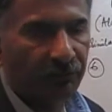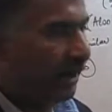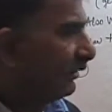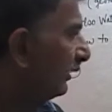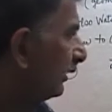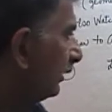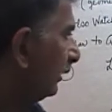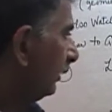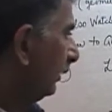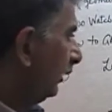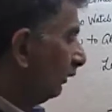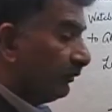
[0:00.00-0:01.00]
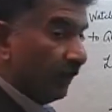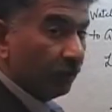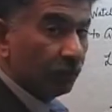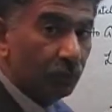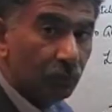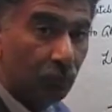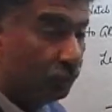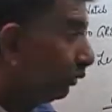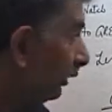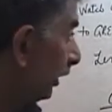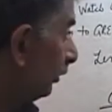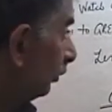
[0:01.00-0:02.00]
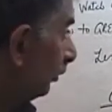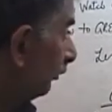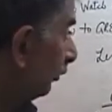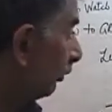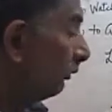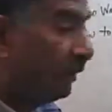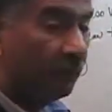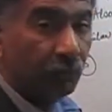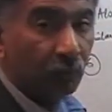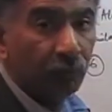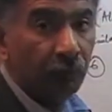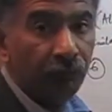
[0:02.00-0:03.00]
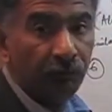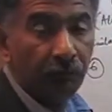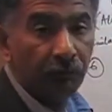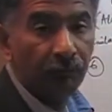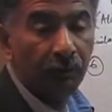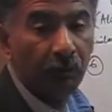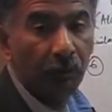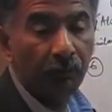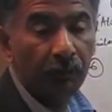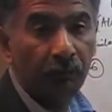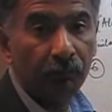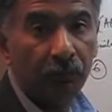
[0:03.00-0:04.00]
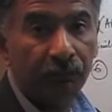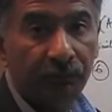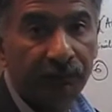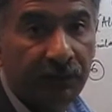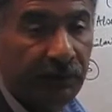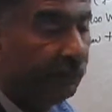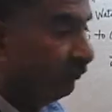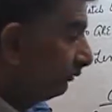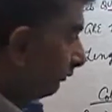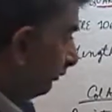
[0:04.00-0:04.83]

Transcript: Either we have two 22s or we have two 15s.